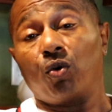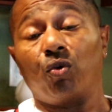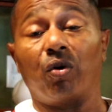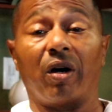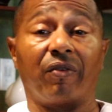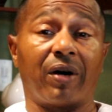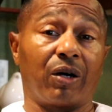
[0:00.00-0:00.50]

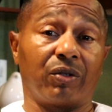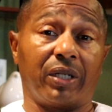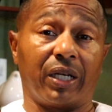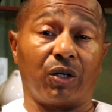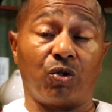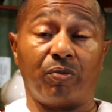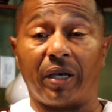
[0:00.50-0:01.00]
Whoever out
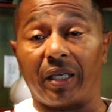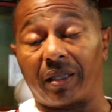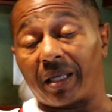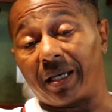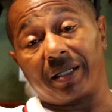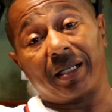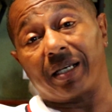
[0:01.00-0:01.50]
there who may
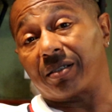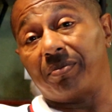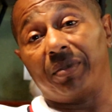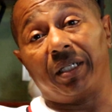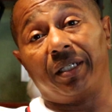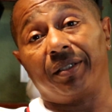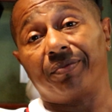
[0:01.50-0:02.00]
think that's
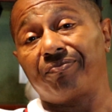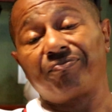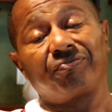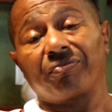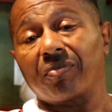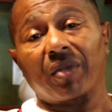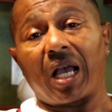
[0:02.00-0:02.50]
me,
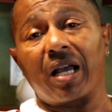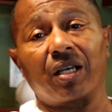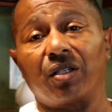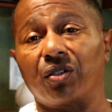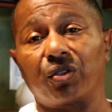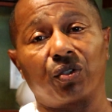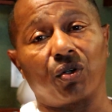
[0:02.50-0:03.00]
I
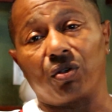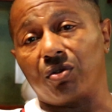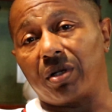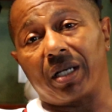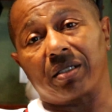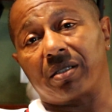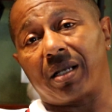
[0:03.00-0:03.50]
can assure
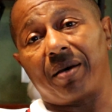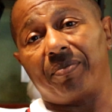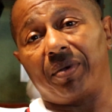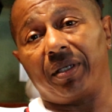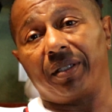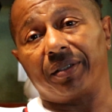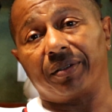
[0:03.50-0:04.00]
you that's not
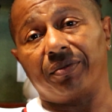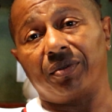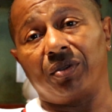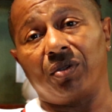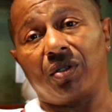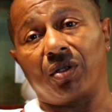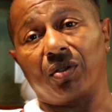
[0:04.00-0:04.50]
me.
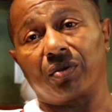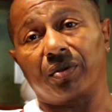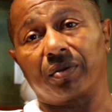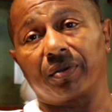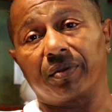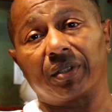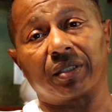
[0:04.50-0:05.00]
You know,
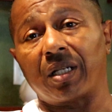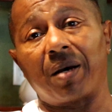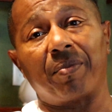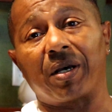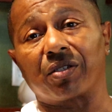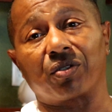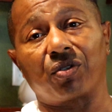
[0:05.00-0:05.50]
it's
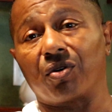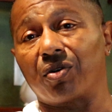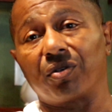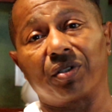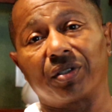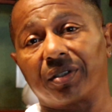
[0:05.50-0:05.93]
not my story.